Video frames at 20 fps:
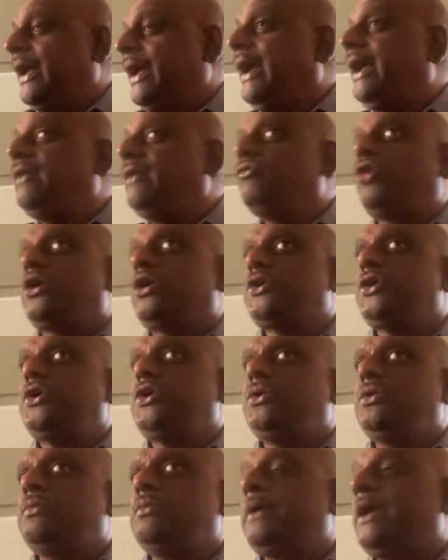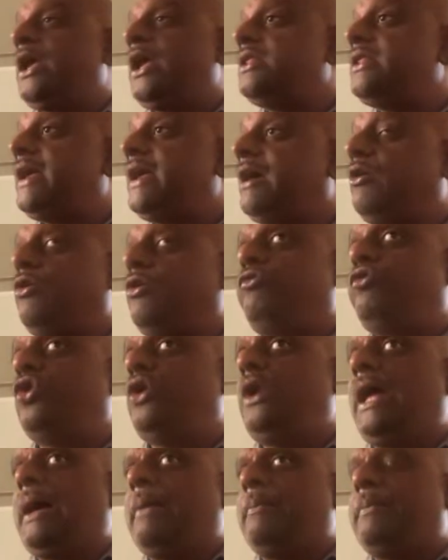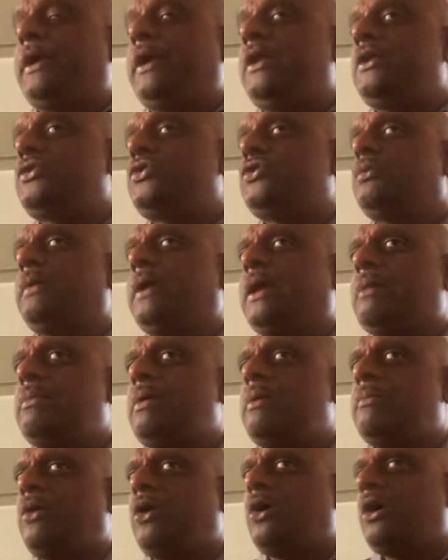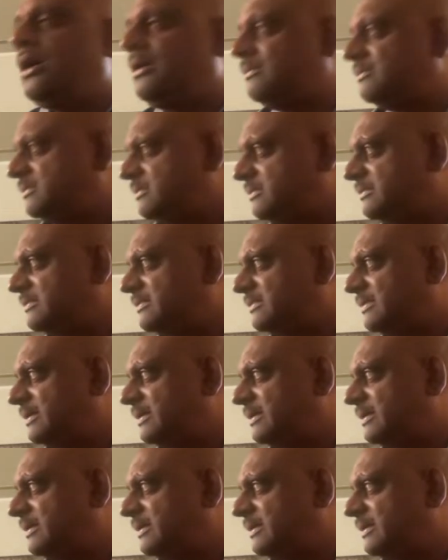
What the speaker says: And what you do, because they have full apparatus to become a mom,